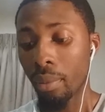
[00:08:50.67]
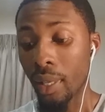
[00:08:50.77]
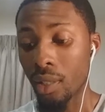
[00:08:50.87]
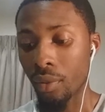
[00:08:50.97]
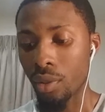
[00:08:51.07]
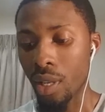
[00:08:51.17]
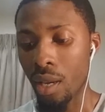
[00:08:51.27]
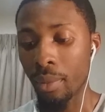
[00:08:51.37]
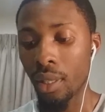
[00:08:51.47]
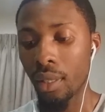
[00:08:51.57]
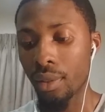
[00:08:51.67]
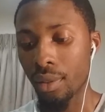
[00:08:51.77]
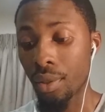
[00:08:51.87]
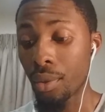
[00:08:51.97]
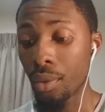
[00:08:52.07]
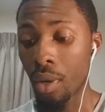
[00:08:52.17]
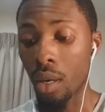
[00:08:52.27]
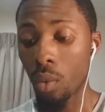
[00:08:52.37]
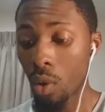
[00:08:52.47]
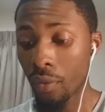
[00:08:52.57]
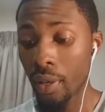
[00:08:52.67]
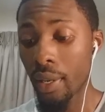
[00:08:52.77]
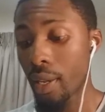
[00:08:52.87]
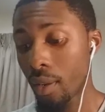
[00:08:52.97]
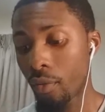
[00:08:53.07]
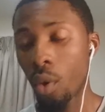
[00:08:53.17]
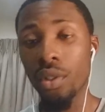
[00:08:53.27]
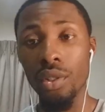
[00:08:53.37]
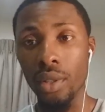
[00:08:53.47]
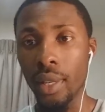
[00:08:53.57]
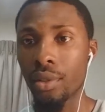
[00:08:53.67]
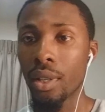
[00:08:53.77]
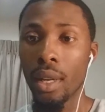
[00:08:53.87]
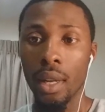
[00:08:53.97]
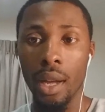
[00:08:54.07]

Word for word: Plans for Zombies 2, Garden Warfare, yeah. Forza 6.